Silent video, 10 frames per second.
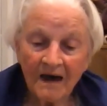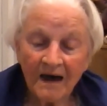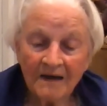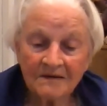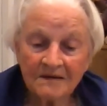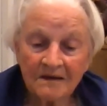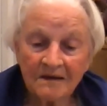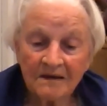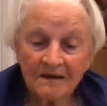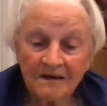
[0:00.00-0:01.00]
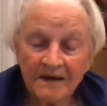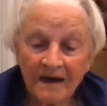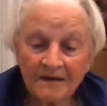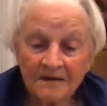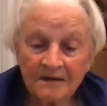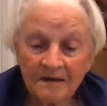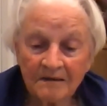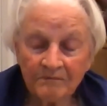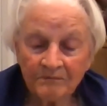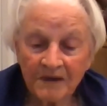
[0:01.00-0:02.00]
And he had a little
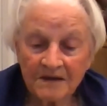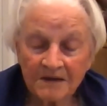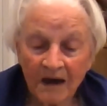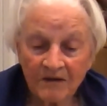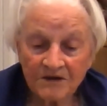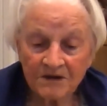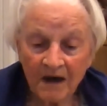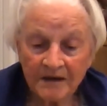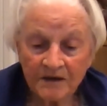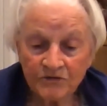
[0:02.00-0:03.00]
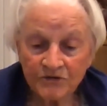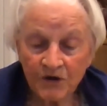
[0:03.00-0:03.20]
place outside. He used to